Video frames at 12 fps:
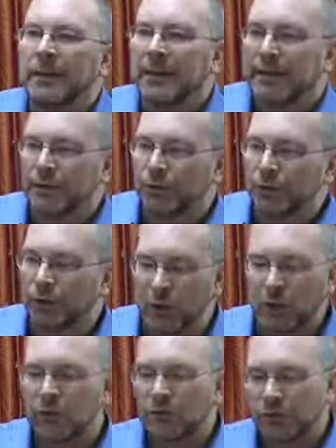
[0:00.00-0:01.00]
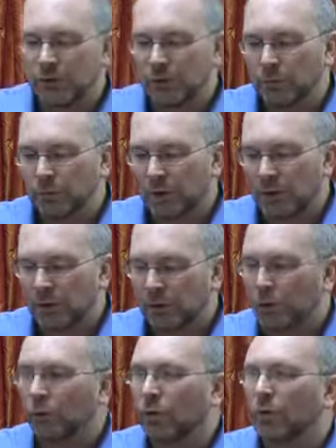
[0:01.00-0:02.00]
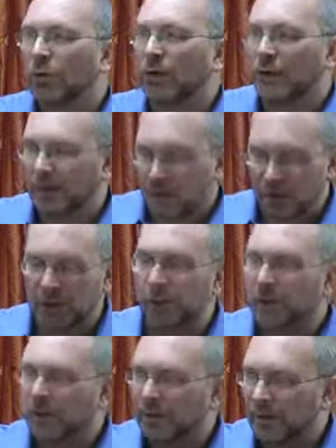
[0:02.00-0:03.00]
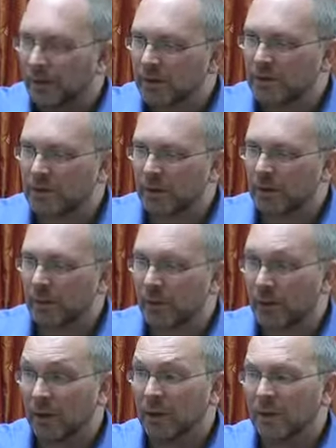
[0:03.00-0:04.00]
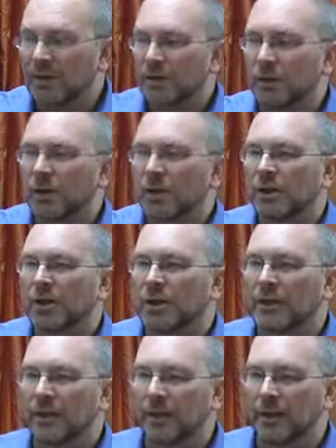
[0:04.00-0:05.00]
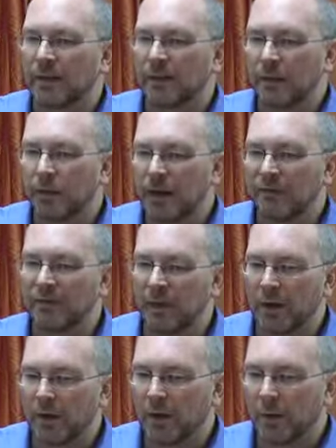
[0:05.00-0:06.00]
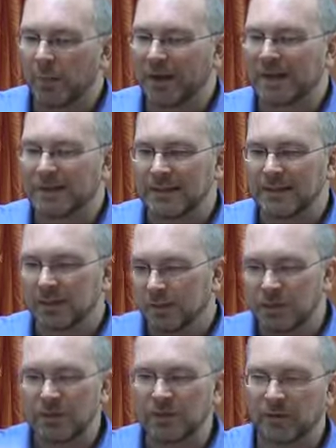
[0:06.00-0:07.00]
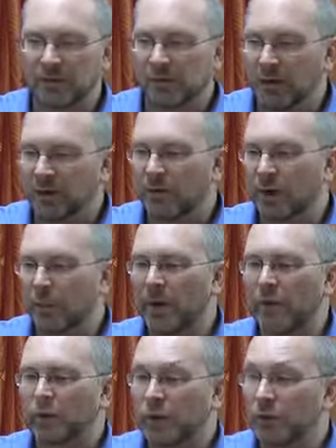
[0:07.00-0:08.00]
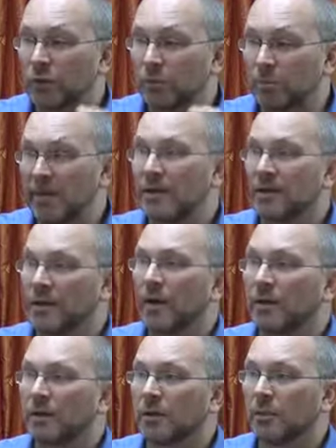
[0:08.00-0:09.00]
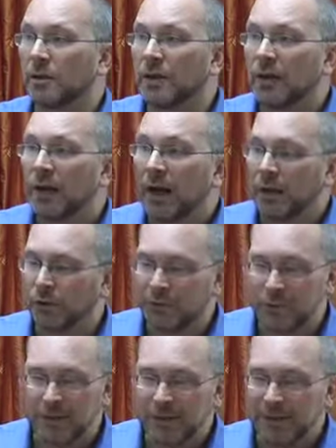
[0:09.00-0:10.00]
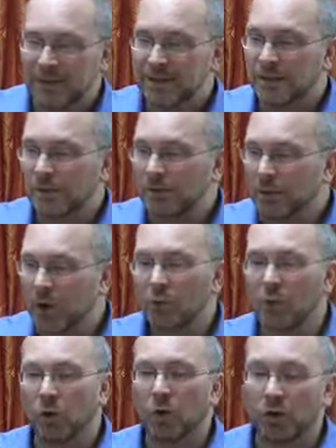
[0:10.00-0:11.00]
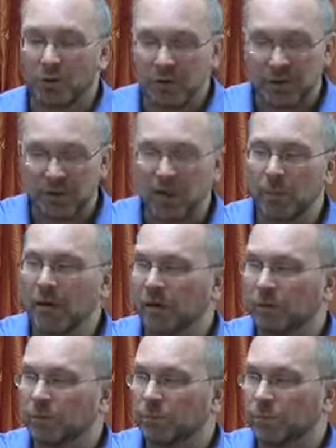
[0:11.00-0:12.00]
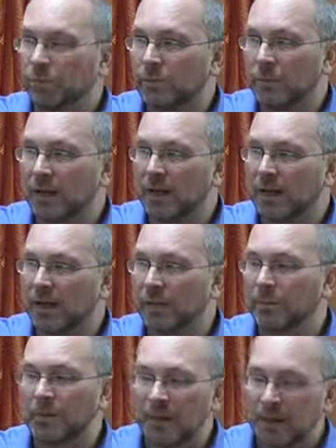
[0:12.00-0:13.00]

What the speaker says: is you should go to Google and Yahoo and the other big search engines, and they'll all have an ability. You just have to find the right page where you submit a site to them, and you need to do no more than just type in your domain name,